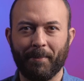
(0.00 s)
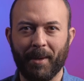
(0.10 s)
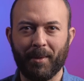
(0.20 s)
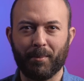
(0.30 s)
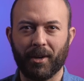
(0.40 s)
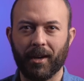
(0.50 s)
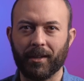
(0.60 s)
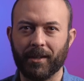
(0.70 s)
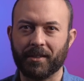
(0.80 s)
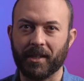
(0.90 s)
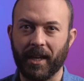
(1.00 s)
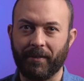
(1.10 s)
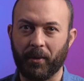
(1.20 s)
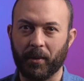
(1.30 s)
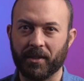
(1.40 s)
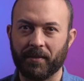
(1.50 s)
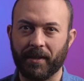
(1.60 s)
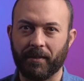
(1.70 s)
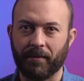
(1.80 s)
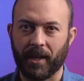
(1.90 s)
Maybe broccoli isn't everyone's
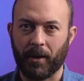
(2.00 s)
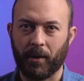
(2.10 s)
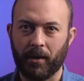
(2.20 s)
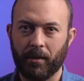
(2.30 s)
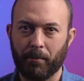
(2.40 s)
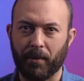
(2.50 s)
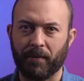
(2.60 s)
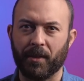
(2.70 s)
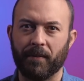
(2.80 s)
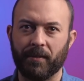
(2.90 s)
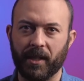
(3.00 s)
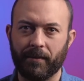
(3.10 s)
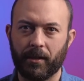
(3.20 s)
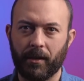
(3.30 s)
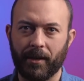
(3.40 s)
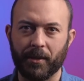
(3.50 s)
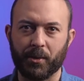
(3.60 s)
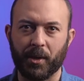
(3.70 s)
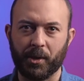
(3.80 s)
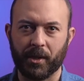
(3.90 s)
favorite flower, but for the flavor and
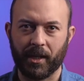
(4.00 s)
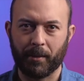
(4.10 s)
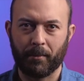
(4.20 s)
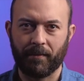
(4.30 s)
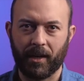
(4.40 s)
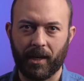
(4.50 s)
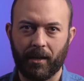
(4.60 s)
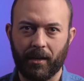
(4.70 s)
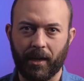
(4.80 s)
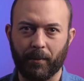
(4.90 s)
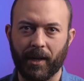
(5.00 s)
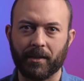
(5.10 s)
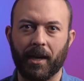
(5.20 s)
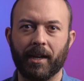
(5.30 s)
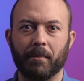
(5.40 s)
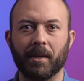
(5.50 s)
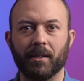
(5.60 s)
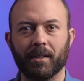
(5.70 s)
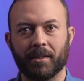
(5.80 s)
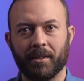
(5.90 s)
nutrition it can provide, it ranks high on my
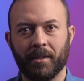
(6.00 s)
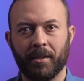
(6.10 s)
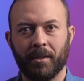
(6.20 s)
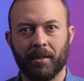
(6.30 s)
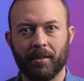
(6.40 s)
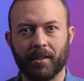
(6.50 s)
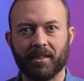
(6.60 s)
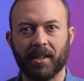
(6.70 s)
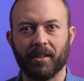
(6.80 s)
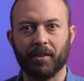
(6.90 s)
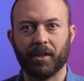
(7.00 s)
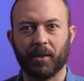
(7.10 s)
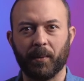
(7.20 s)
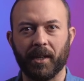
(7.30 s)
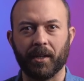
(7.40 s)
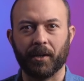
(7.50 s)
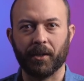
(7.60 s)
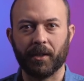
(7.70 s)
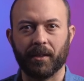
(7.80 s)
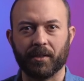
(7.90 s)
list. Let's take a look at a way to
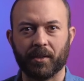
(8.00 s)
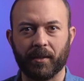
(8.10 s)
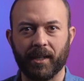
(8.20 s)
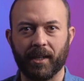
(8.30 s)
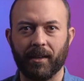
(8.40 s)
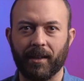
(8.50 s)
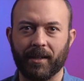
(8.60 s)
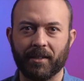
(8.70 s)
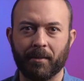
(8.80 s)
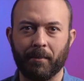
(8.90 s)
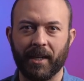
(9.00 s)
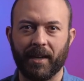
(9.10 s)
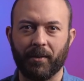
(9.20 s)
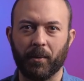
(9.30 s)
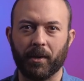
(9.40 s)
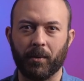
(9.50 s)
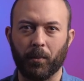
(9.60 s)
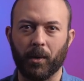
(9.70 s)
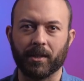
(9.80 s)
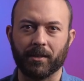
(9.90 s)
cook this green that doesn't make everyone
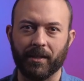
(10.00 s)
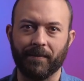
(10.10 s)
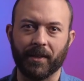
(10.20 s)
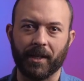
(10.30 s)
want to leave the